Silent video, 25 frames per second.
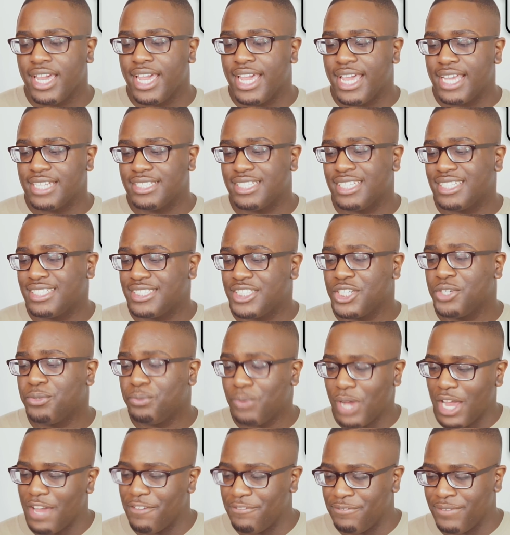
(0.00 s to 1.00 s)
Is it still
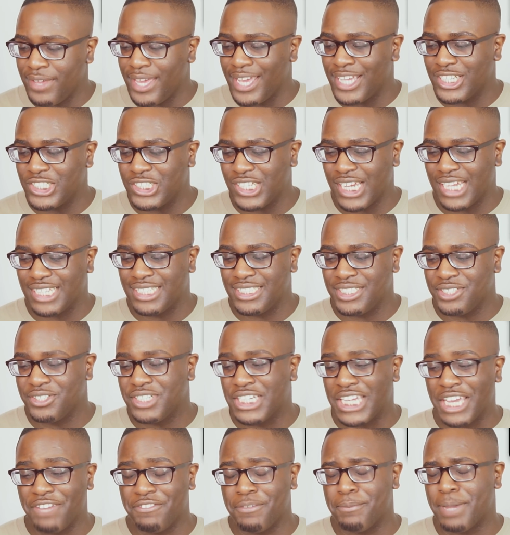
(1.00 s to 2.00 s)
worth it? Should I still
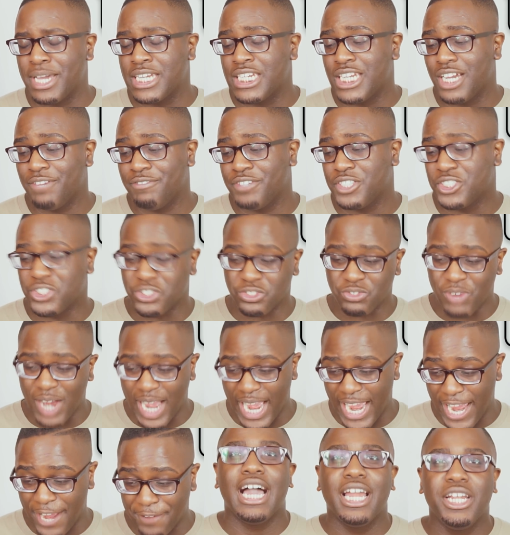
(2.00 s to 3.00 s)
give him another
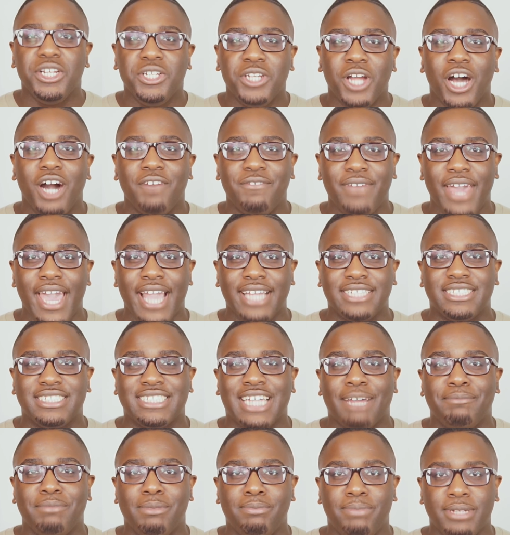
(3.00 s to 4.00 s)
try? A lot of exes
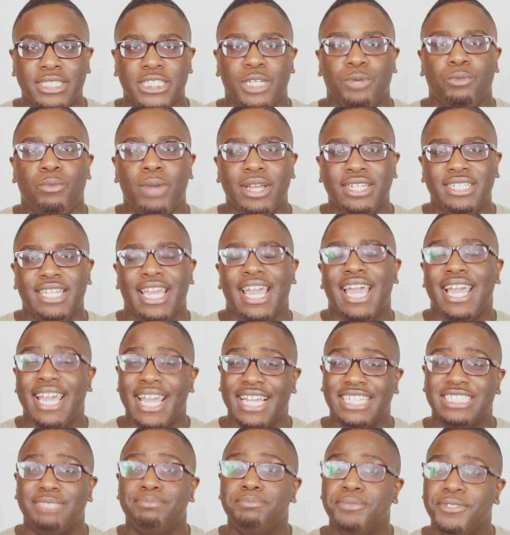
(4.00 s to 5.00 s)
can be bitter when their
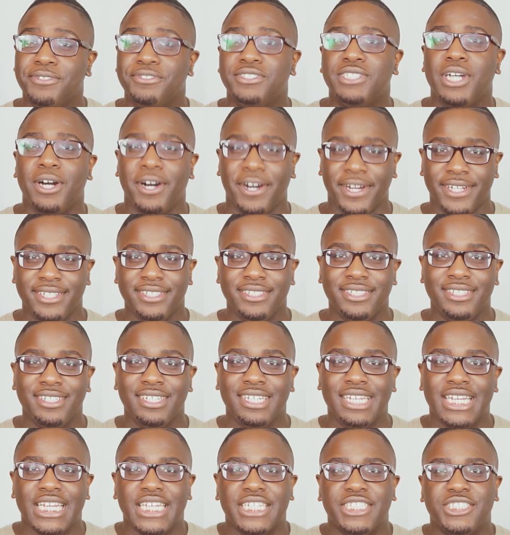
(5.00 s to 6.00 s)
ex moves on.
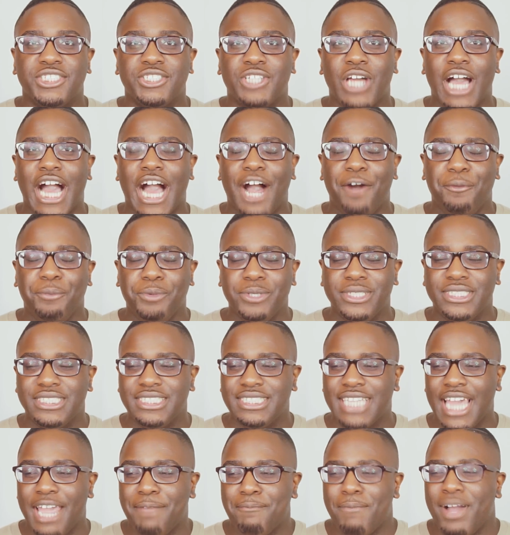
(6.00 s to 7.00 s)
So I would
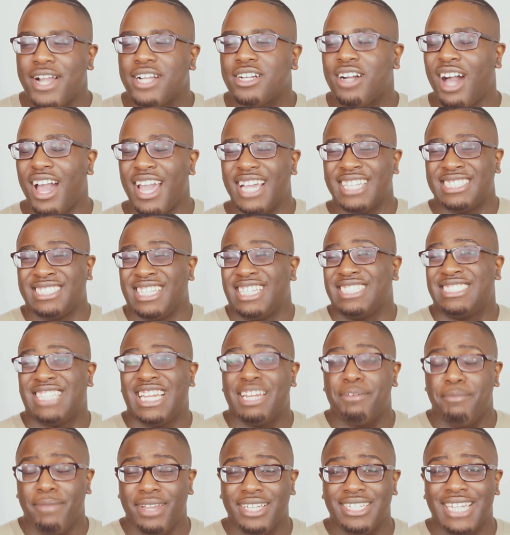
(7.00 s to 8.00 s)
say my gut instinct is
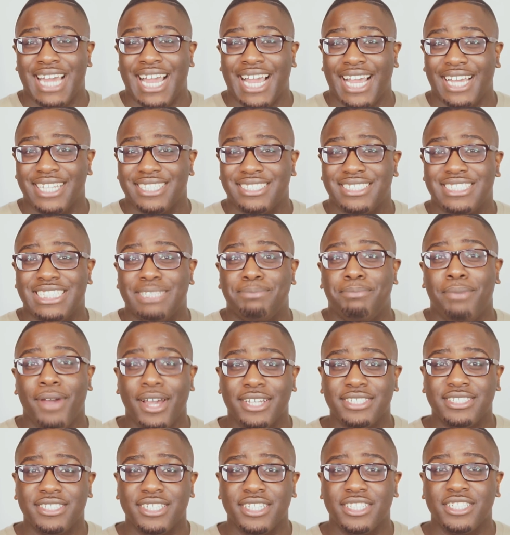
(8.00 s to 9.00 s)
telling me that this
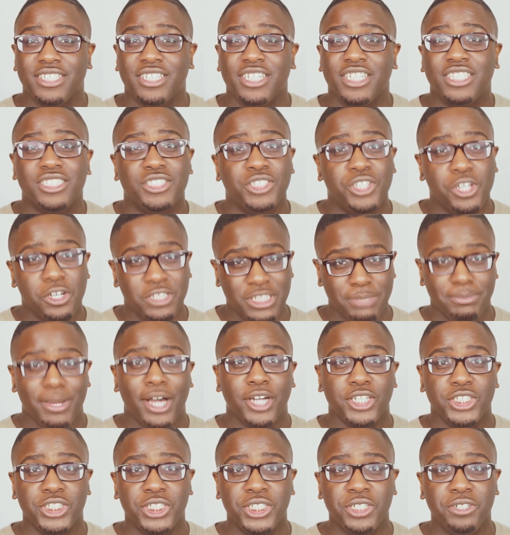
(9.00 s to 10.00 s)
person knows
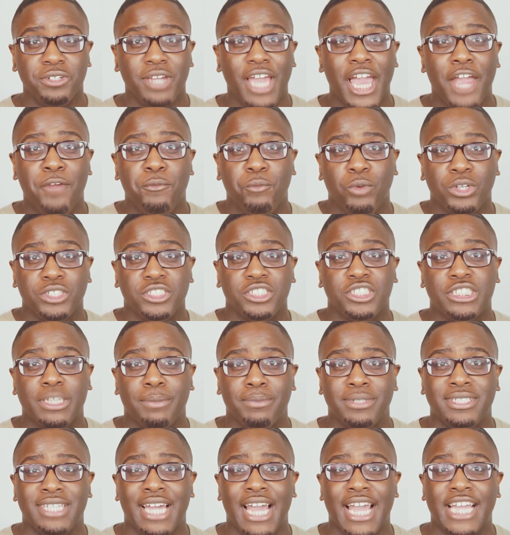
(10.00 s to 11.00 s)
about you and wants to
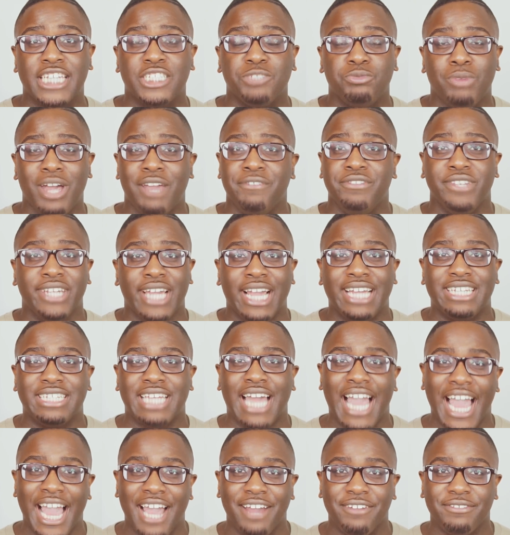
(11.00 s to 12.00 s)
jeopardize whatever you guys
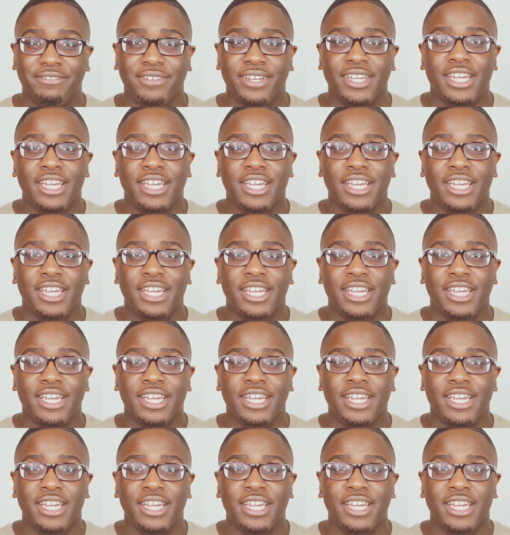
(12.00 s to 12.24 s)
have.